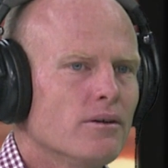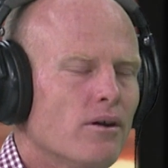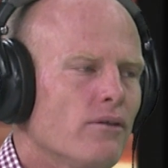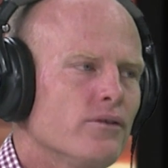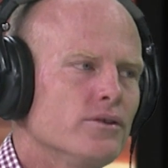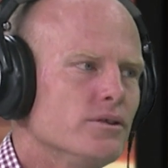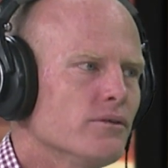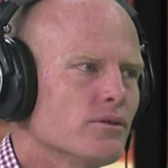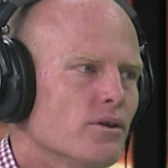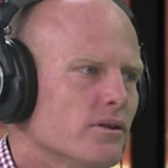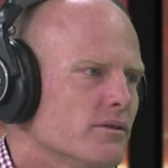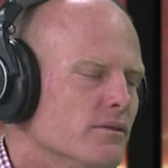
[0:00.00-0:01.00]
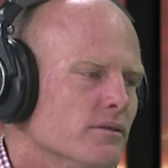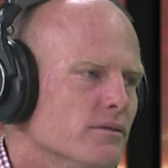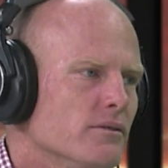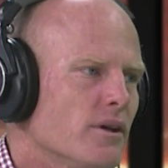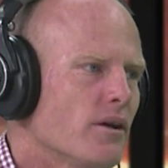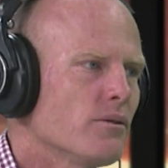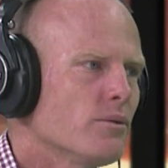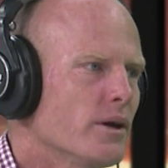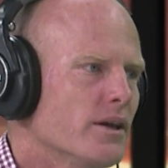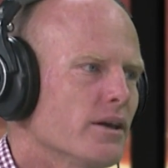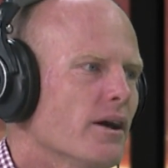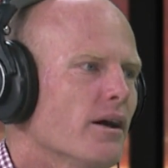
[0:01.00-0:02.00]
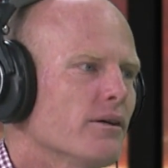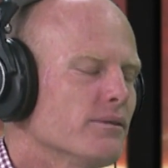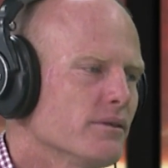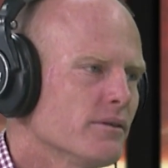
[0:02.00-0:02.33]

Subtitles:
often you've got nowhere to go.